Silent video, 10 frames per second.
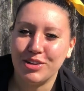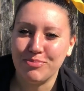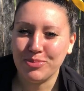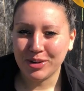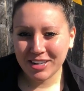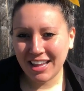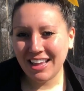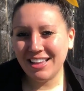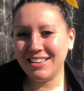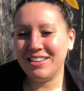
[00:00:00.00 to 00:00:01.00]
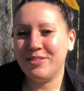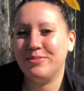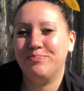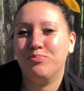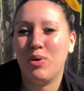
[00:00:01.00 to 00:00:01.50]
Good morning!
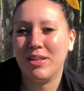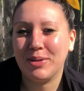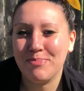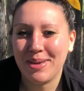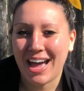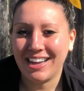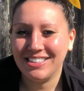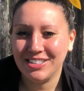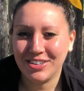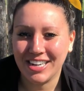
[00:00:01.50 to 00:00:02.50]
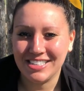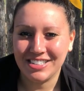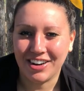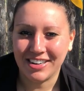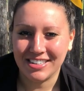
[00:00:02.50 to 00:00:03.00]
Welcome back to
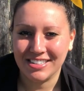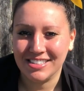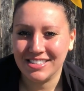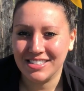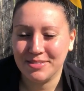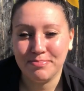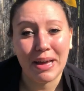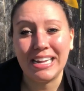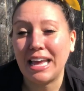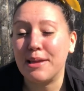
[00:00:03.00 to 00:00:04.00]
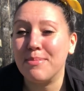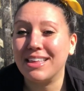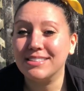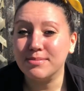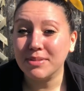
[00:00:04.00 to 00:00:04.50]
Granted Gardens. My name
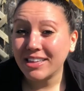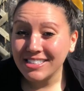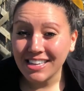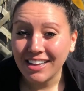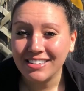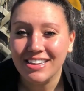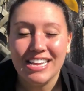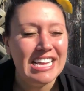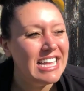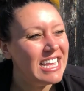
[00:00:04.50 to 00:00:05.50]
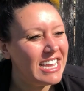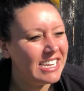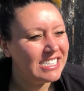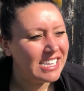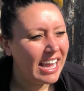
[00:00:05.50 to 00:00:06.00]
is Melissa. It
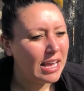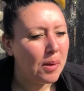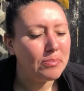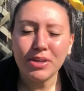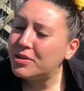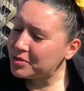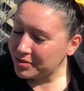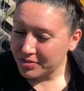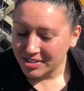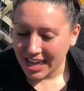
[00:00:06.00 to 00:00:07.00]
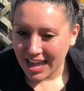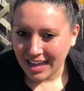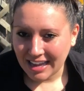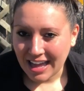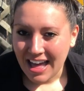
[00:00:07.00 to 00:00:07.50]
is a beautiful
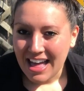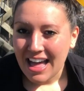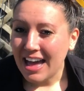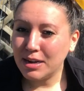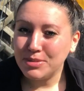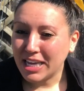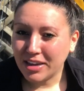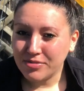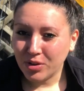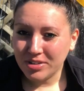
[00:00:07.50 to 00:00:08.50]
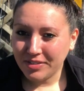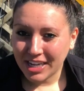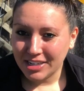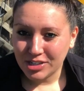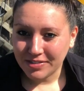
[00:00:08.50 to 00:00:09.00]
day and I'm taking full
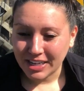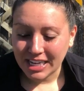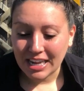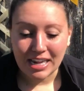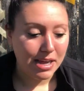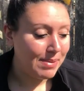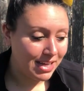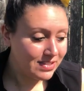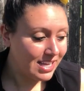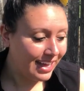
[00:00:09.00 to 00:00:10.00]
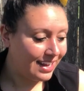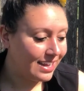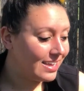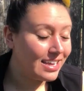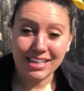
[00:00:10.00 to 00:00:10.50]
advantage of it, and I'm outside
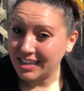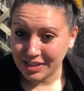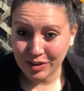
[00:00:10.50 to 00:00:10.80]
in